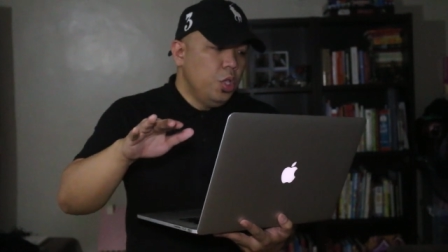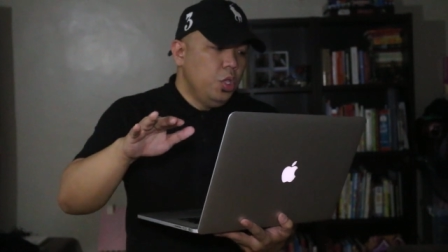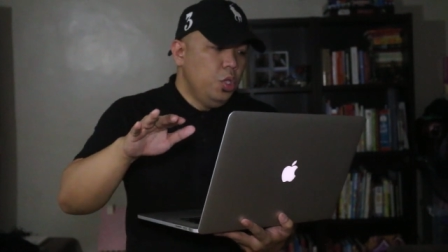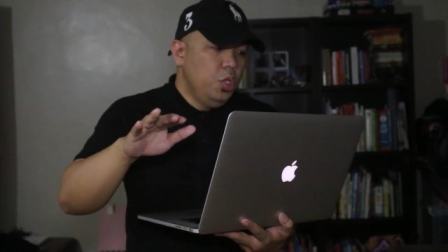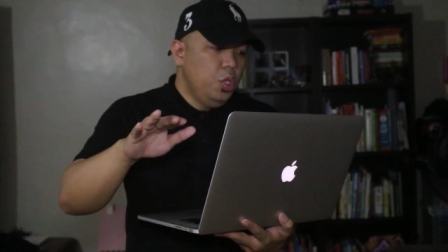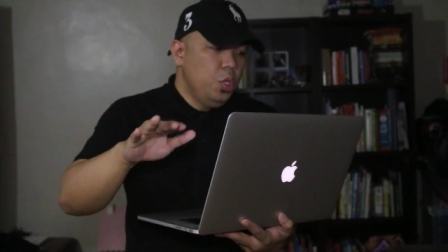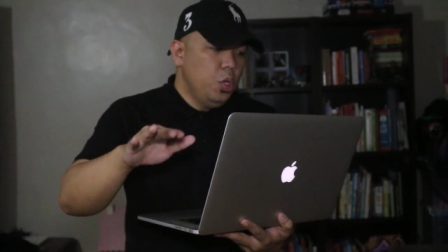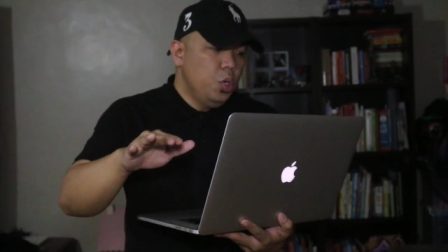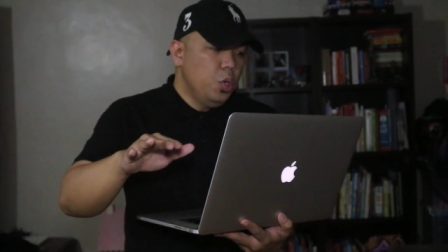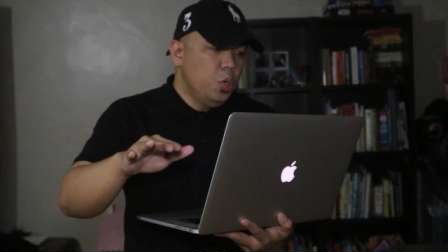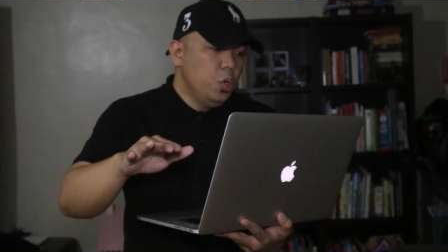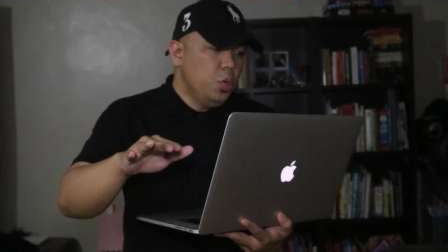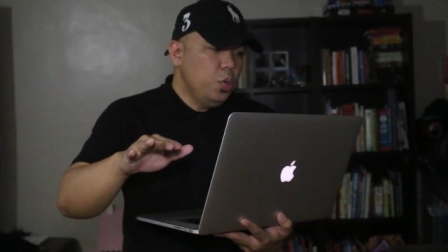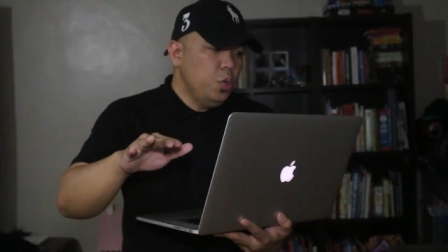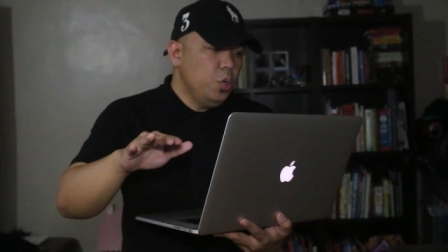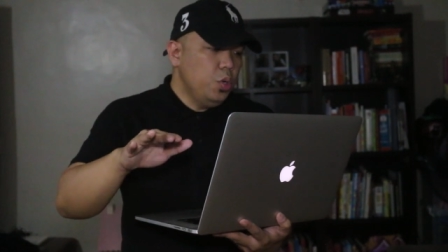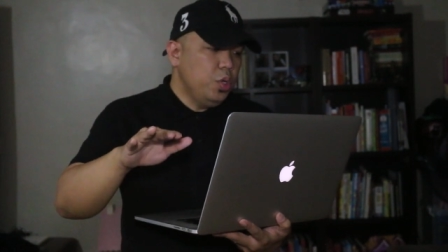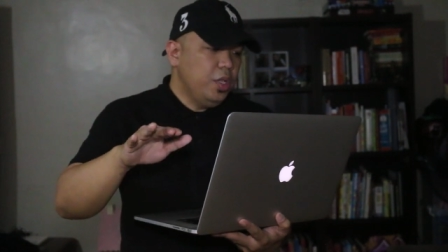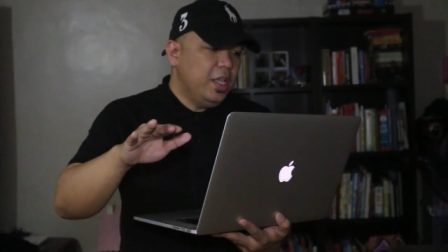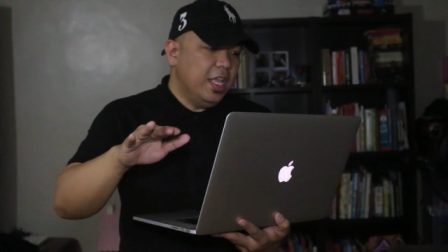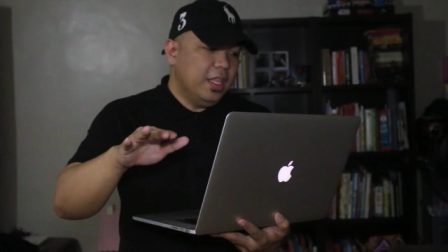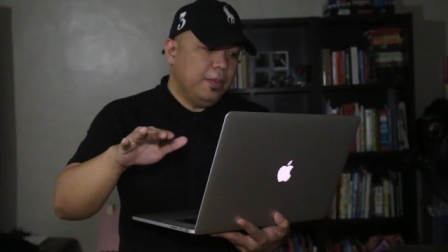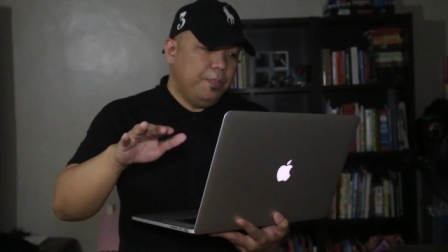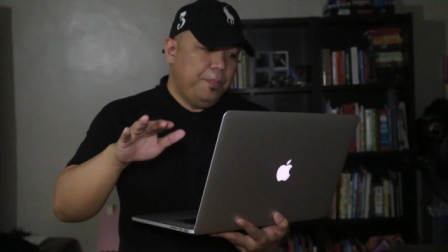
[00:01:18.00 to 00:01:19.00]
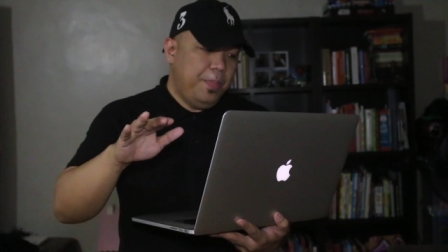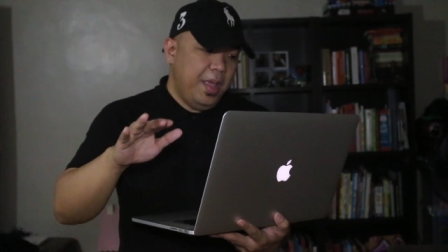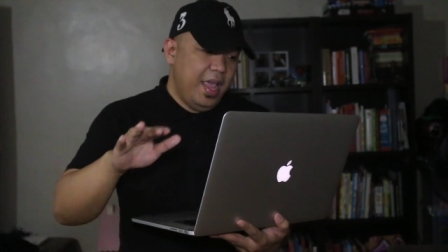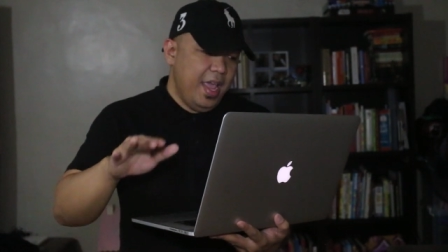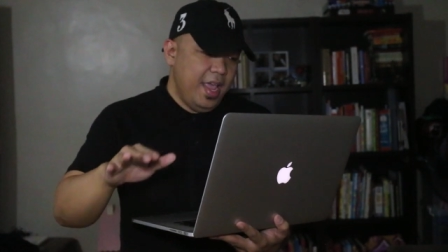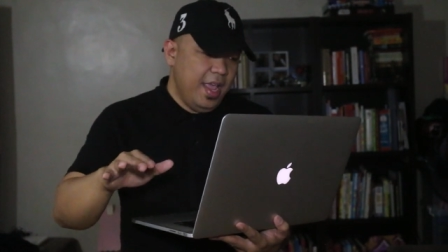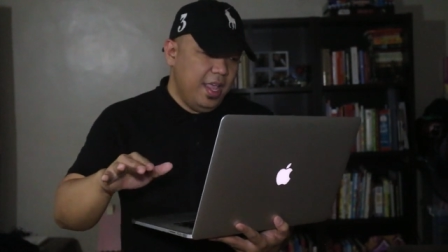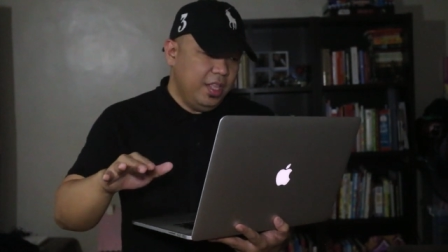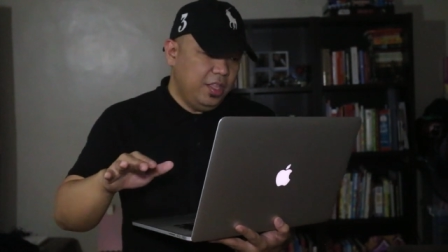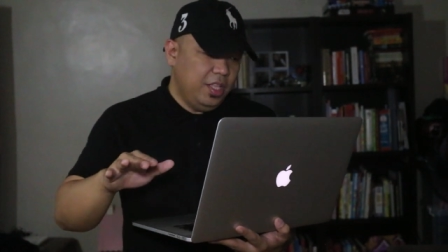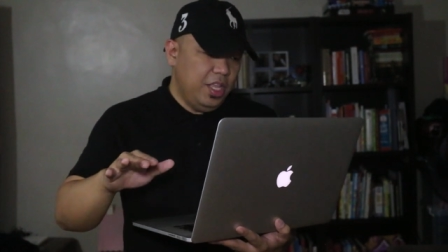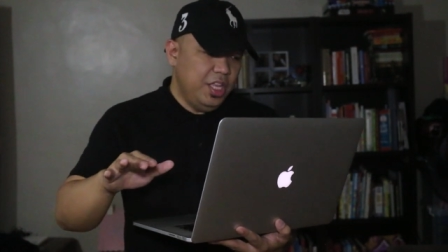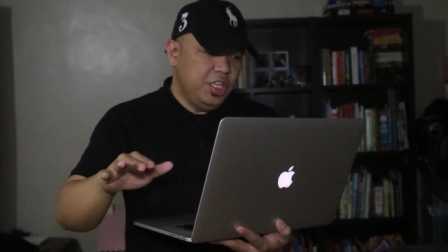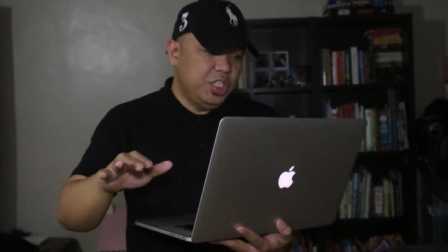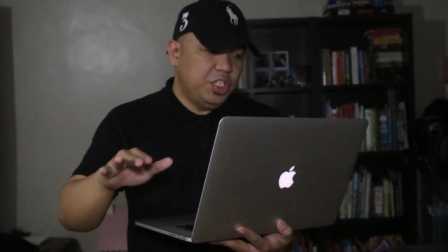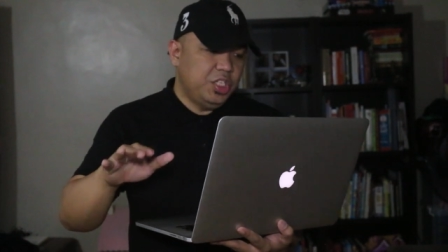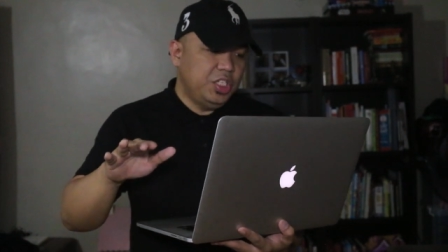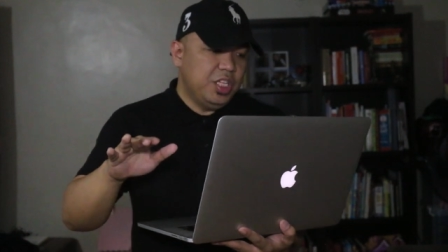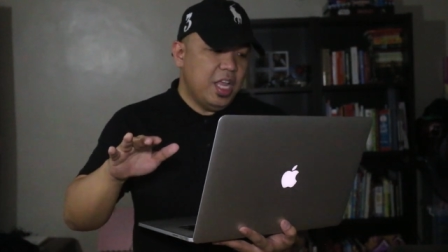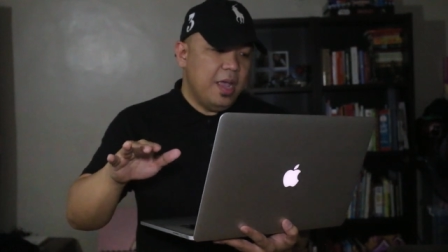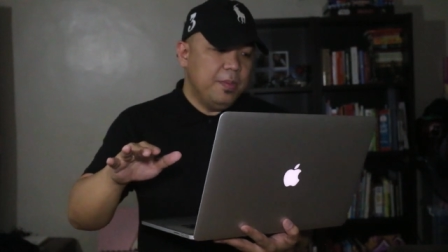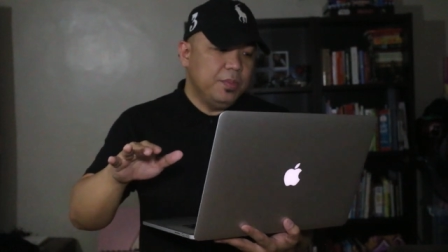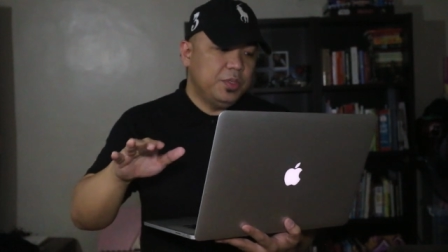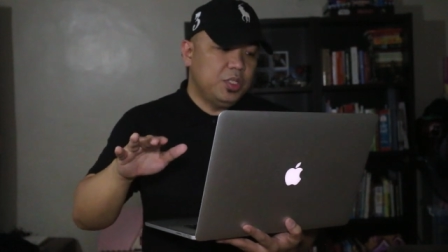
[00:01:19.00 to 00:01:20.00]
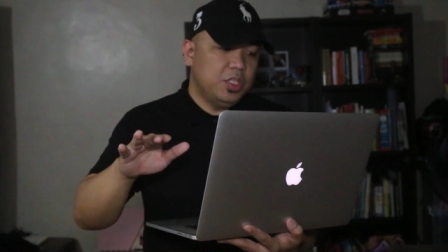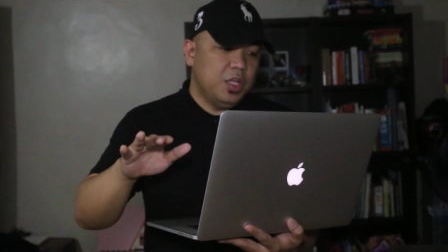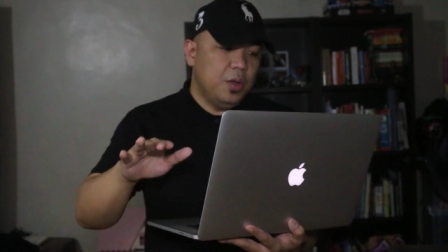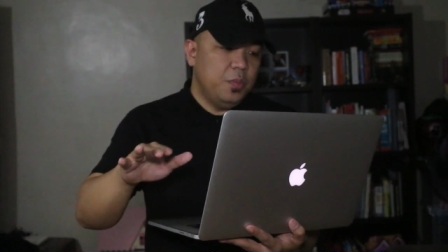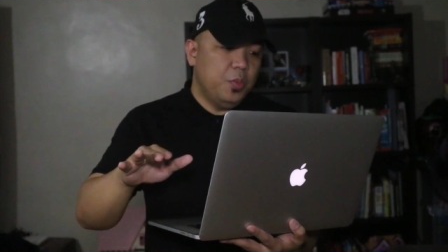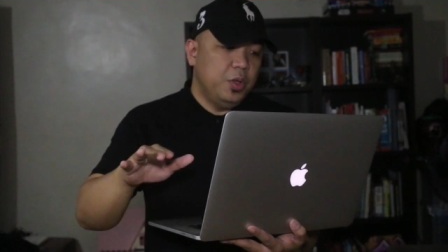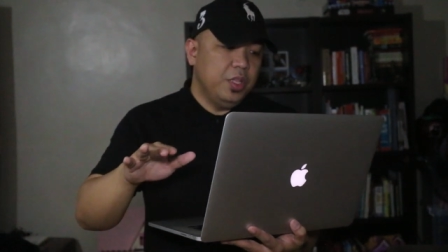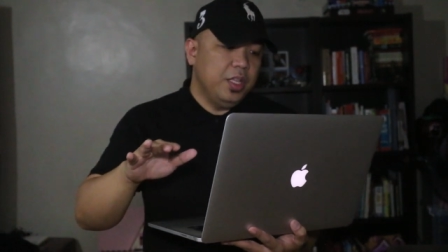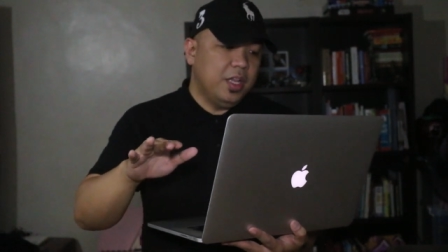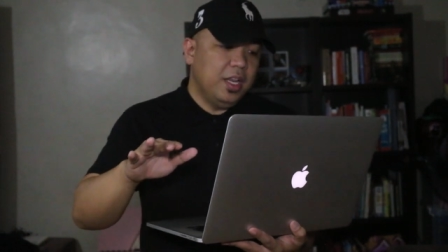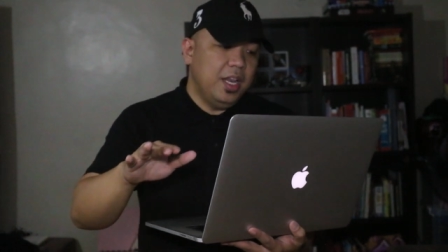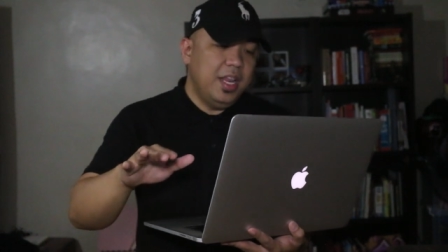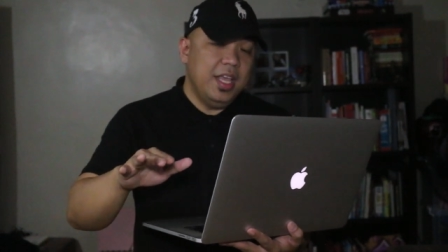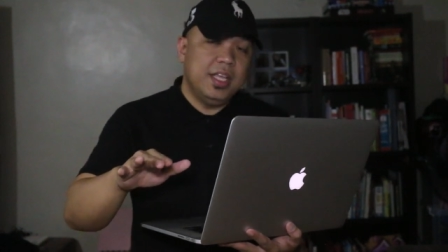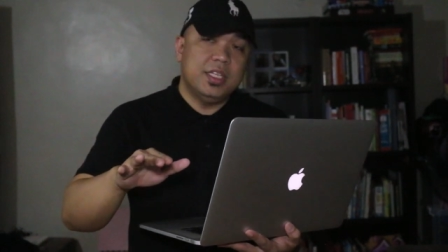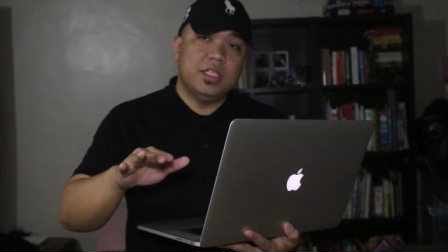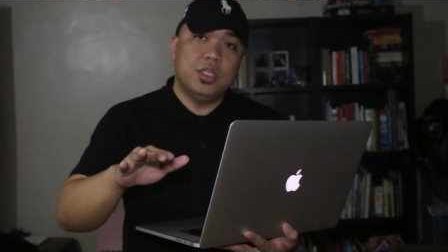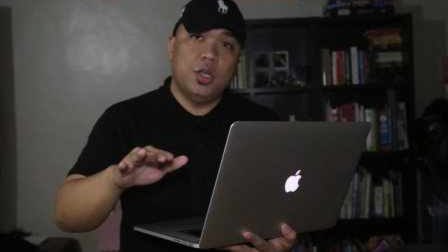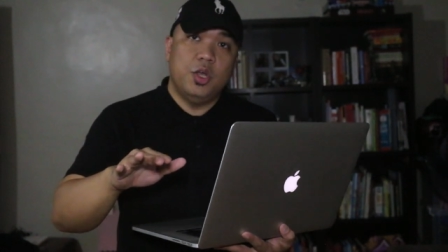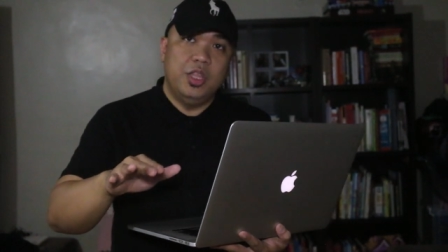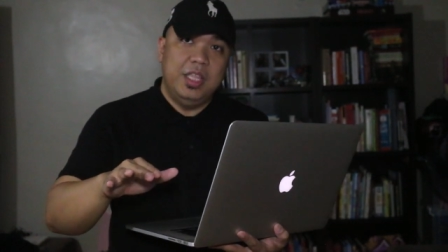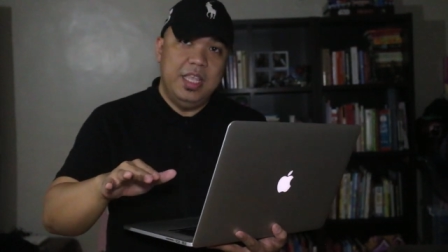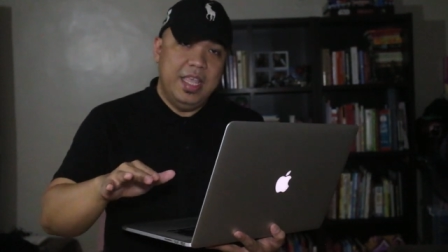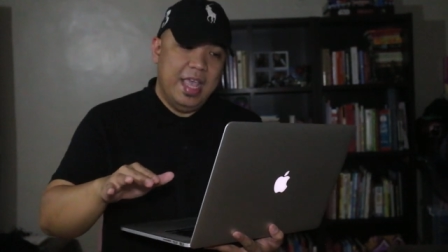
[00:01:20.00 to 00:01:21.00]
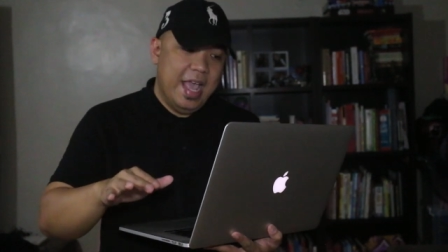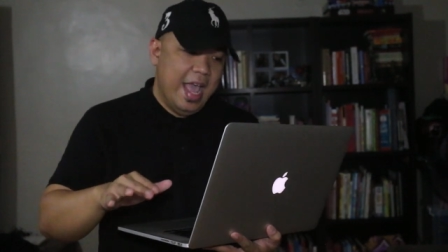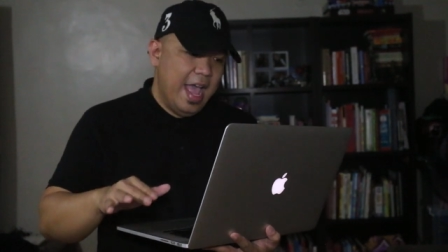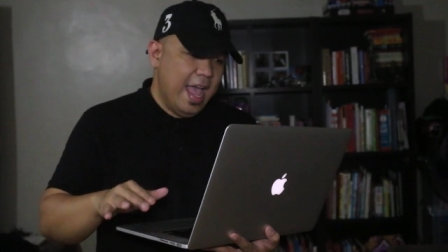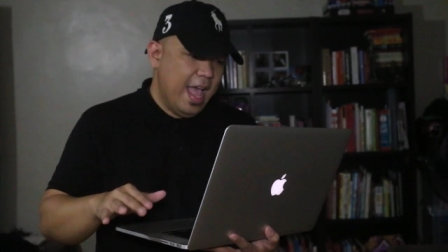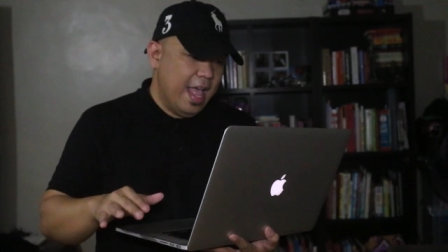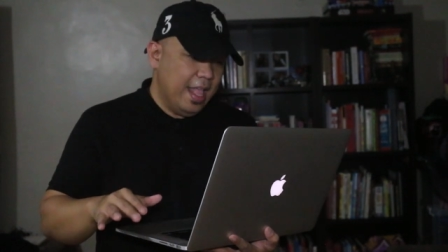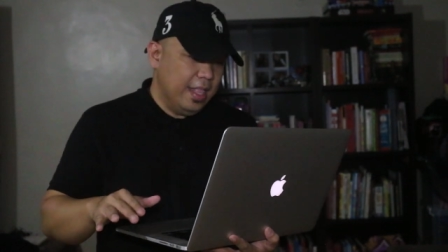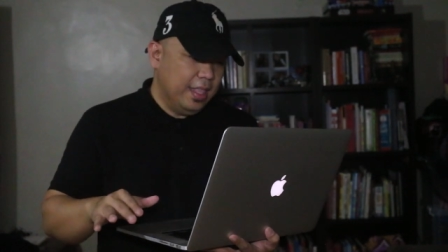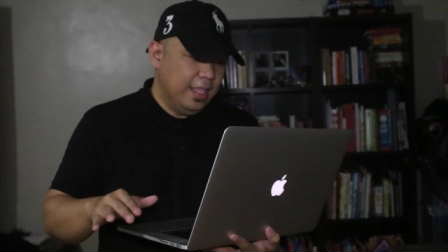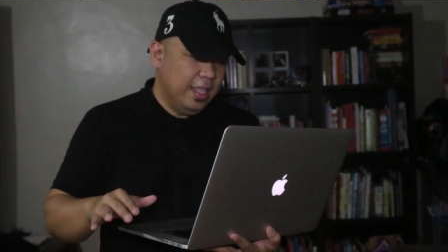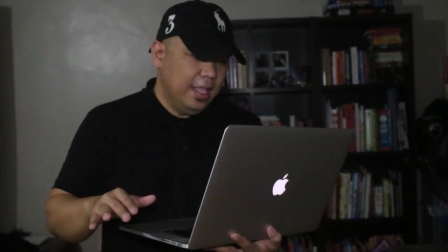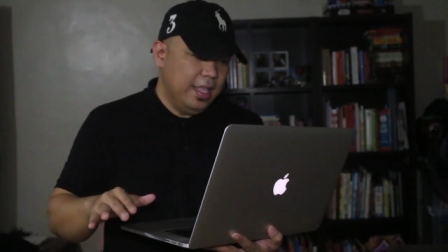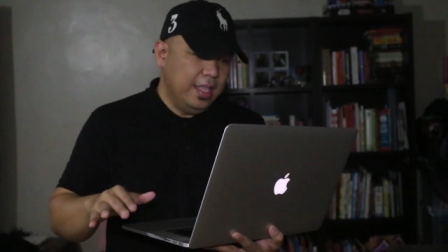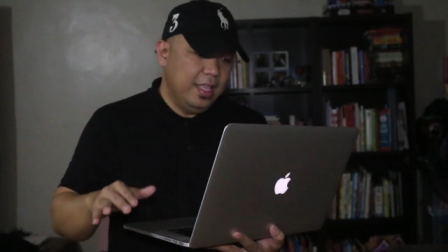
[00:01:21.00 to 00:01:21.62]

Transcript: You get paid each time someone clicks on the ad.